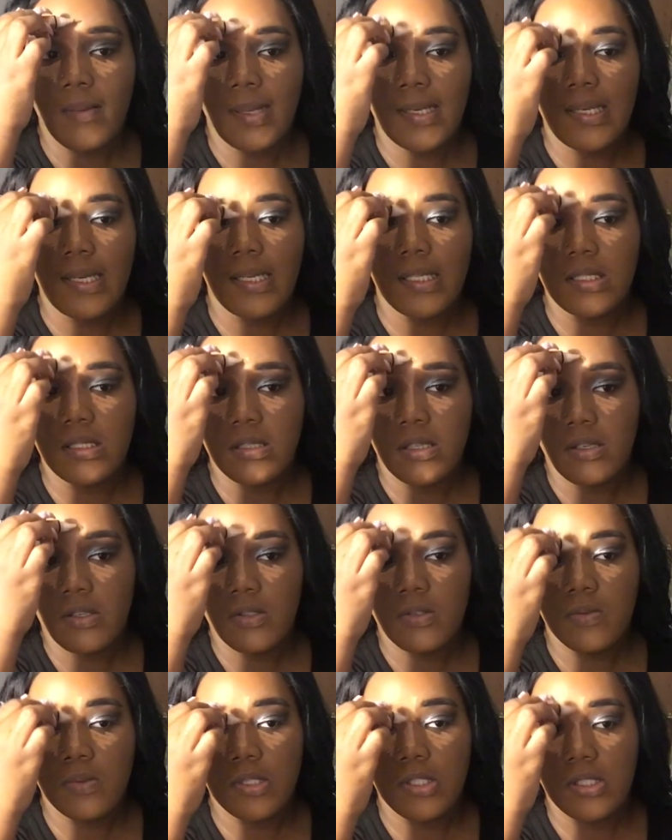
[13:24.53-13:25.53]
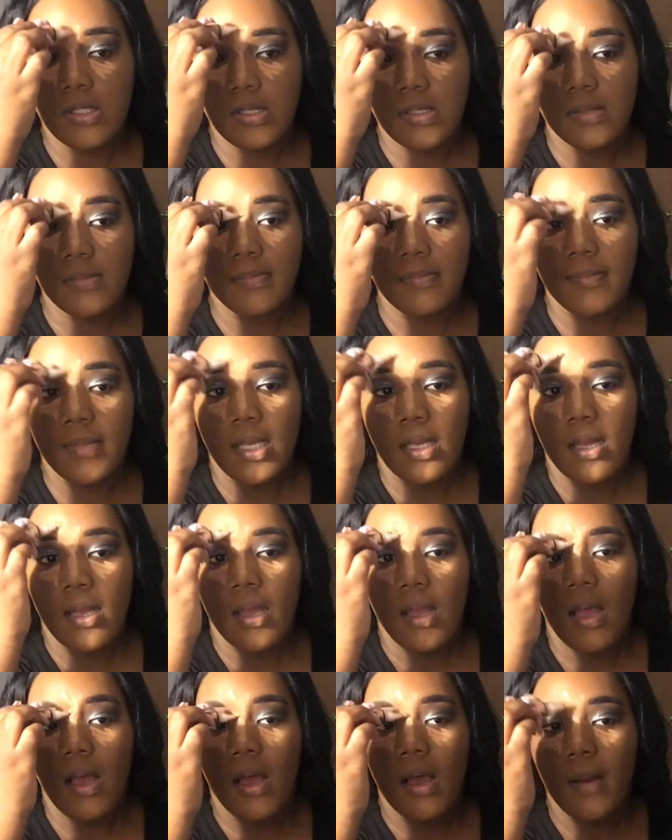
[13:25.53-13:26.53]
my dad's nose, which is
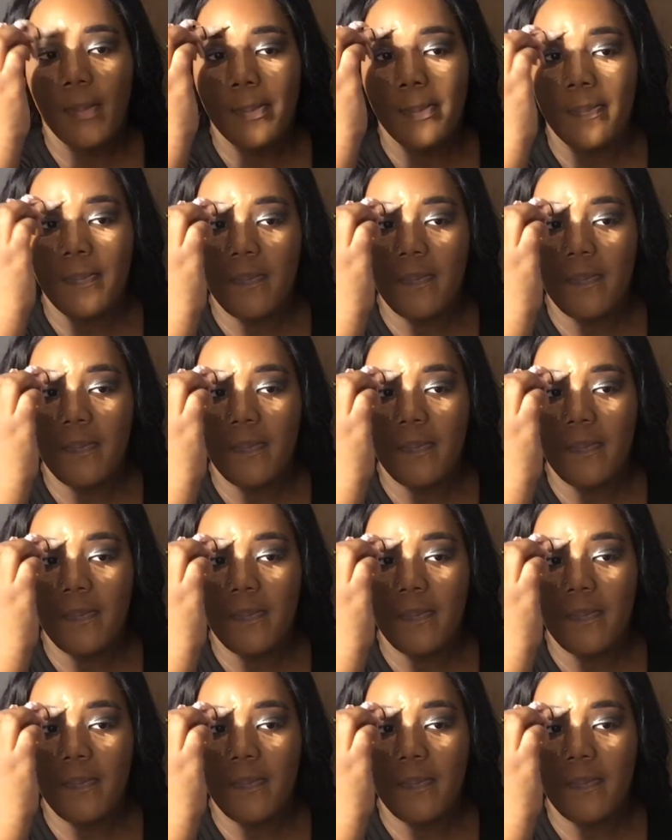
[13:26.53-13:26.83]
a